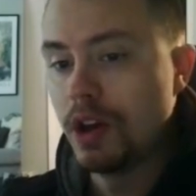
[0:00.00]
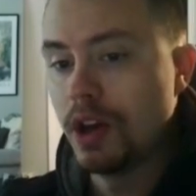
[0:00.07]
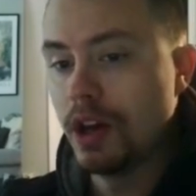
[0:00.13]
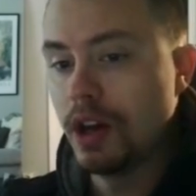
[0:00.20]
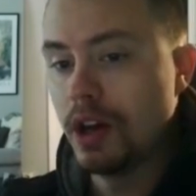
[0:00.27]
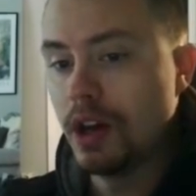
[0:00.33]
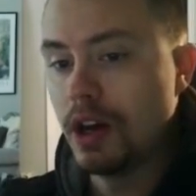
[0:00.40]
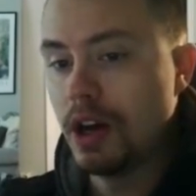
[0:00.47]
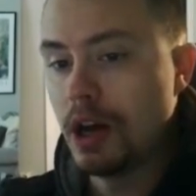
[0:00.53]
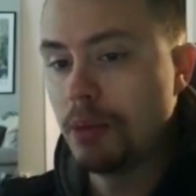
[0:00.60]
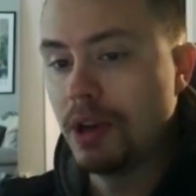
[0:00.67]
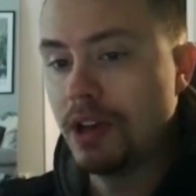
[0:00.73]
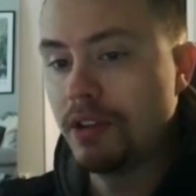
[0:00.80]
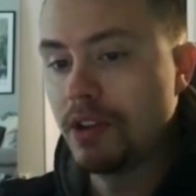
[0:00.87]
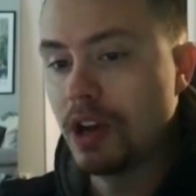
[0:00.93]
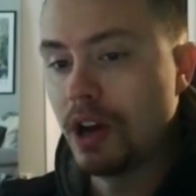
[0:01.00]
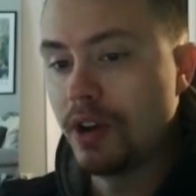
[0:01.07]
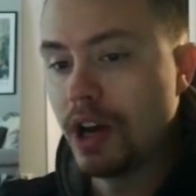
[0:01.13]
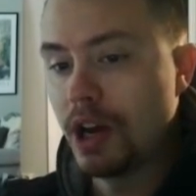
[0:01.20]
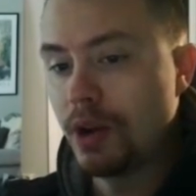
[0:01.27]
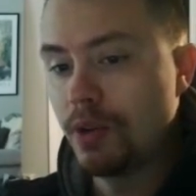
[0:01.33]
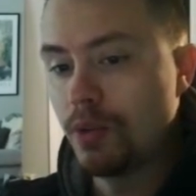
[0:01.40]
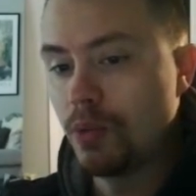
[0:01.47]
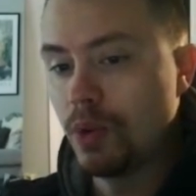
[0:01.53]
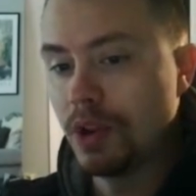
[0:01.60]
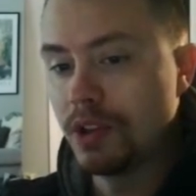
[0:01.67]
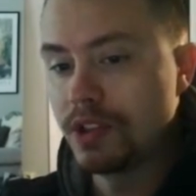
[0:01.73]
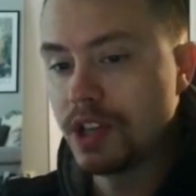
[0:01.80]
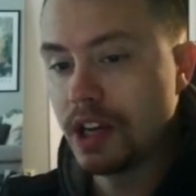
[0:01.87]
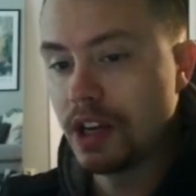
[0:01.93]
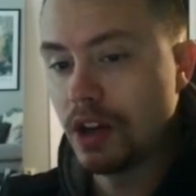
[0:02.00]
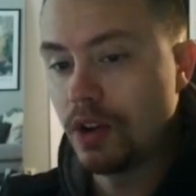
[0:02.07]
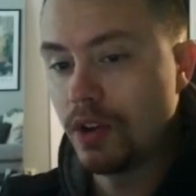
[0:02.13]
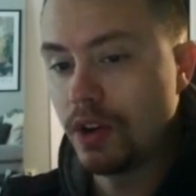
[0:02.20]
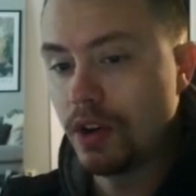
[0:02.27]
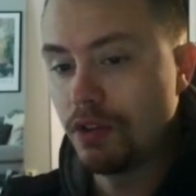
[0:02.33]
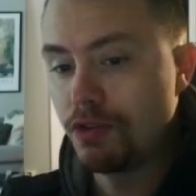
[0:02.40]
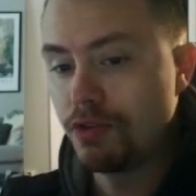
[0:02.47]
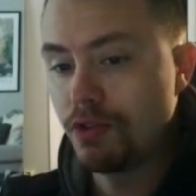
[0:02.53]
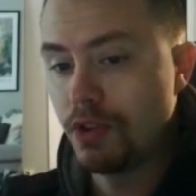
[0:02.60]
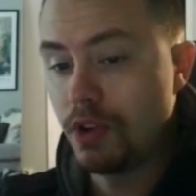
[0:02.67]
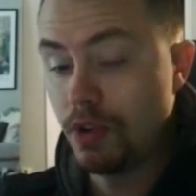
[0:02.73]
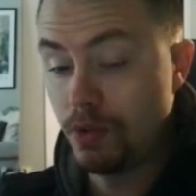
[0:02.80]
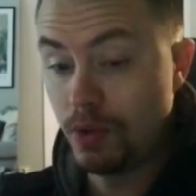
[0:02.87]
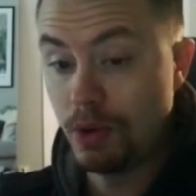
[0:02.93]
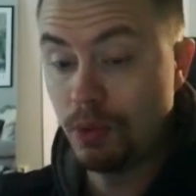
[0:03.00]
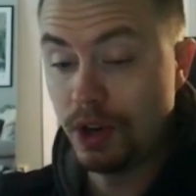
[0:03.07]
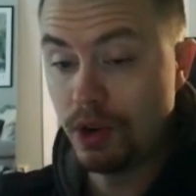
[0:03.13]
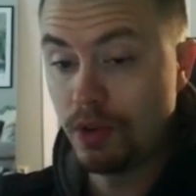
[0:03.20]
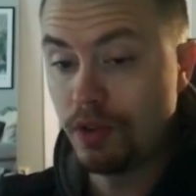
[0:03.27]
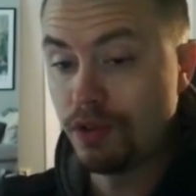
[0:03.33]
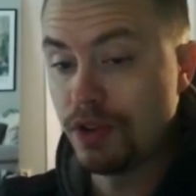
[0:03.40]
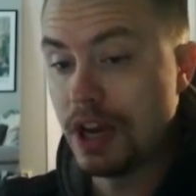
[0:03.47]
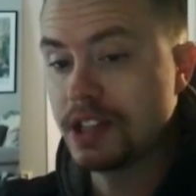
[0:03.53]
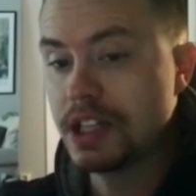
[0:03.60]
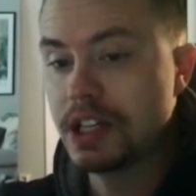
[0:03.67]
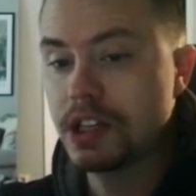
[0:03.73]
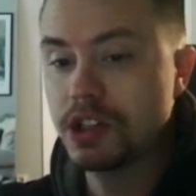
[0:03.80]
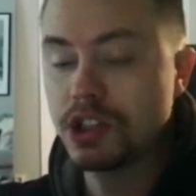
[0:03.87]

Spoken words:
I believe Cloud9 will win over Fnatic.